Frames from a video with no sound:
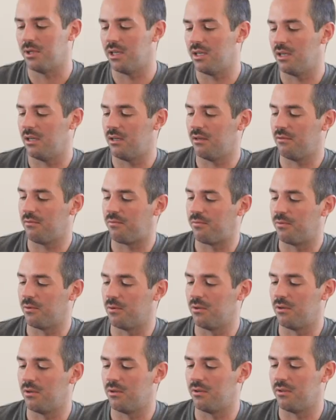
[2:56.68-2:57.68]
But
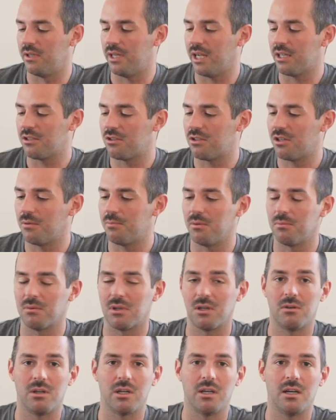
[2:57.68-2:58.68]
for the next trip I'm
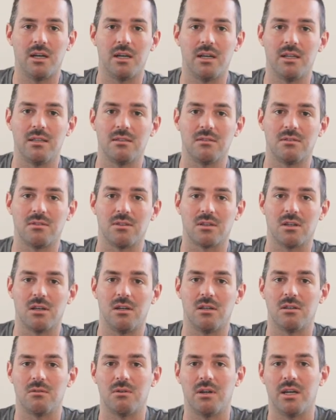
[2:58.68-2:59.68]
going on to
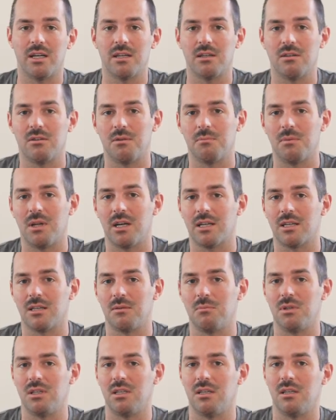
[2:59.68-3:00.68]
Colorado, I'm not
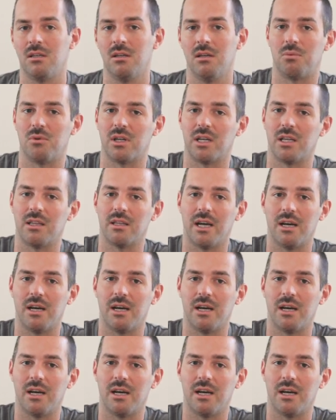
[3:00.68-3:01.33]
gonna be bringing